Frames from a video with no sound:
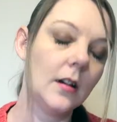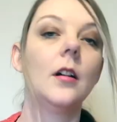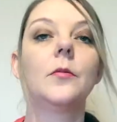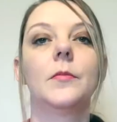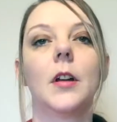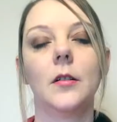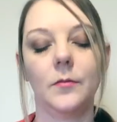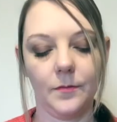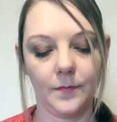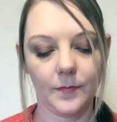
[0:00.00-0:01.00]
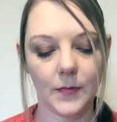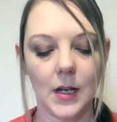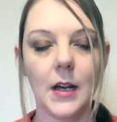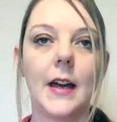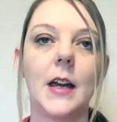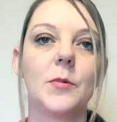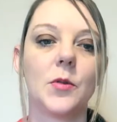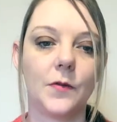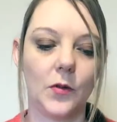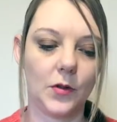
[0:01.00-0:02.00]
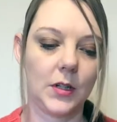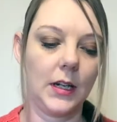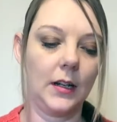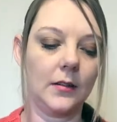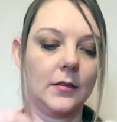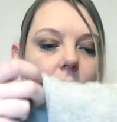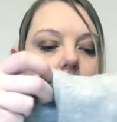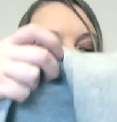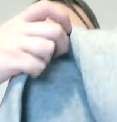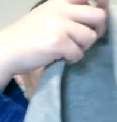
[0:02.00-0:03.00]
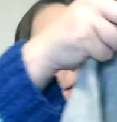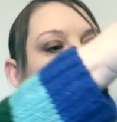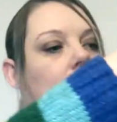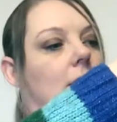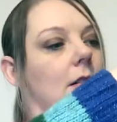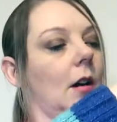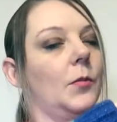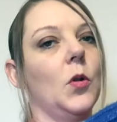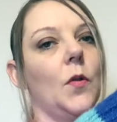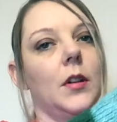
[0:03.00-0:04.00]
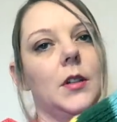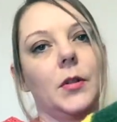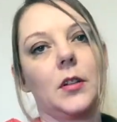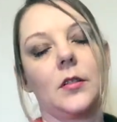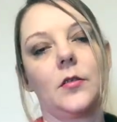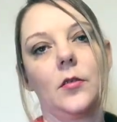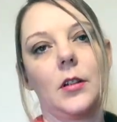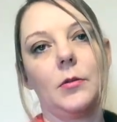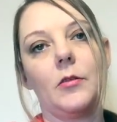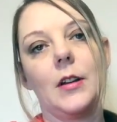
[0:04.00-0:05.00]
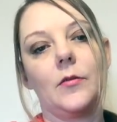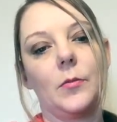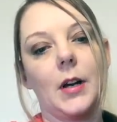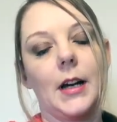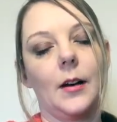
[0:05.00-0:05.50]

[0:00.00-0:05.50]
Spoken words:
Oh, no. Amy's was 14. I bought these because I thought they were £11.